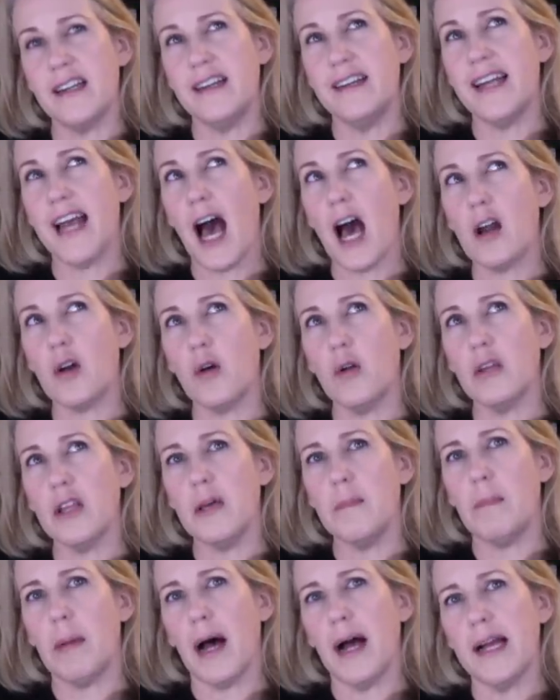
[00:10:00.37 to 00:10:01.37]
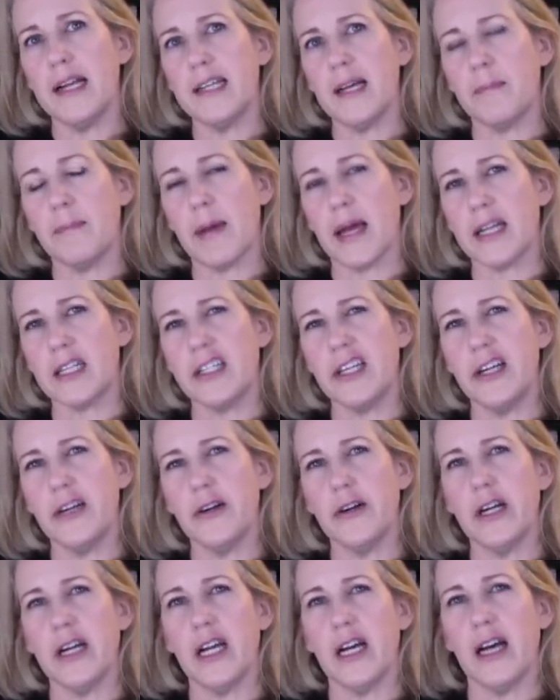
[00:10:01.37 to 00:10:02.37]
not only bind up
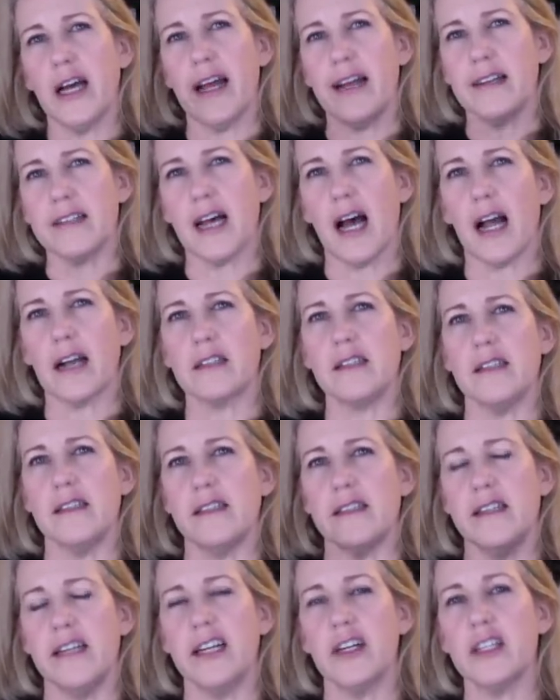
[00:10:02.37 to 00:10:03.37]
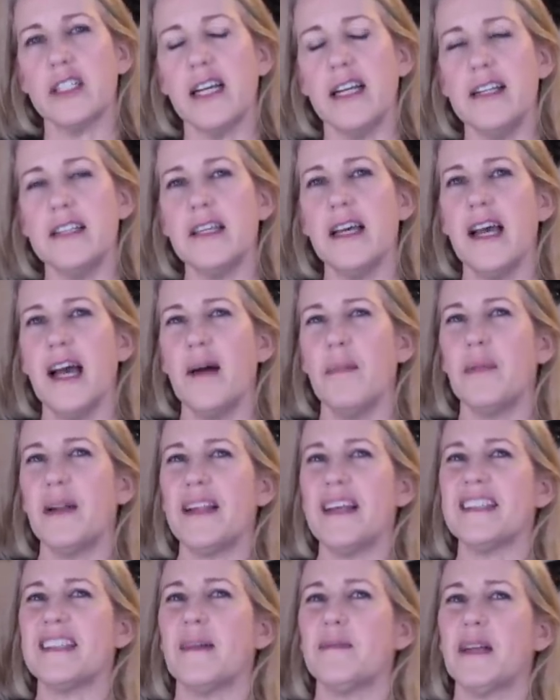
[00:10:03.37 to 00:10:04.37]
bacteria and toxins and irritants, but
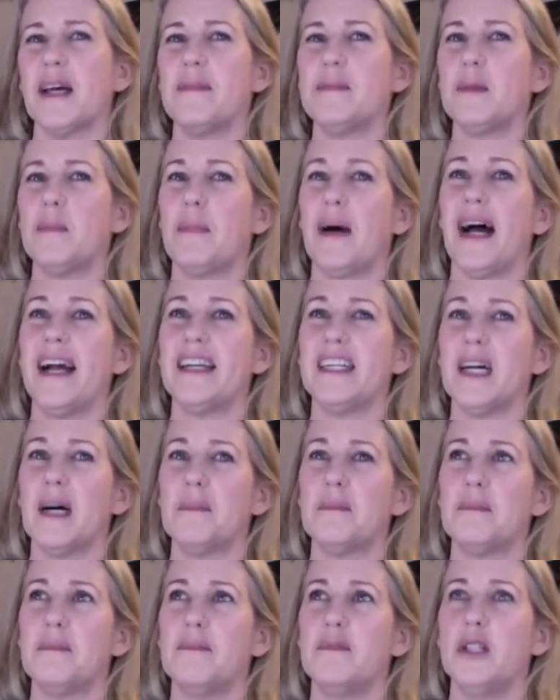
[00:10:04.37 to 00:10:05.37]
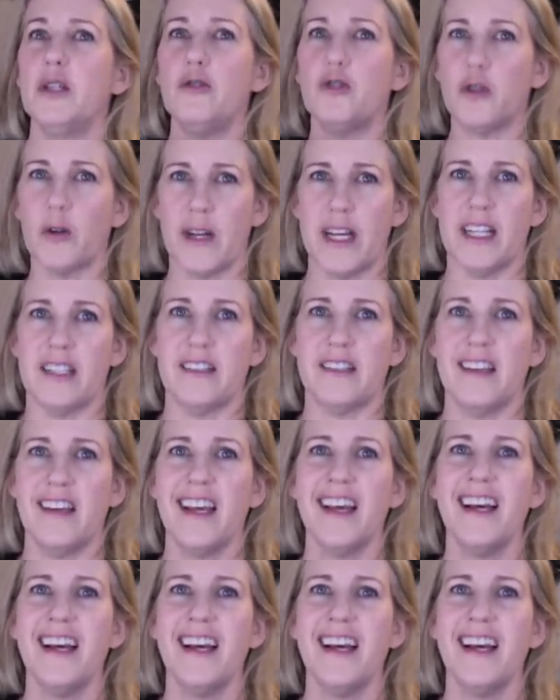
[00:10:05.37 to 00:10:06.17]
they sometimes bind up nutrients.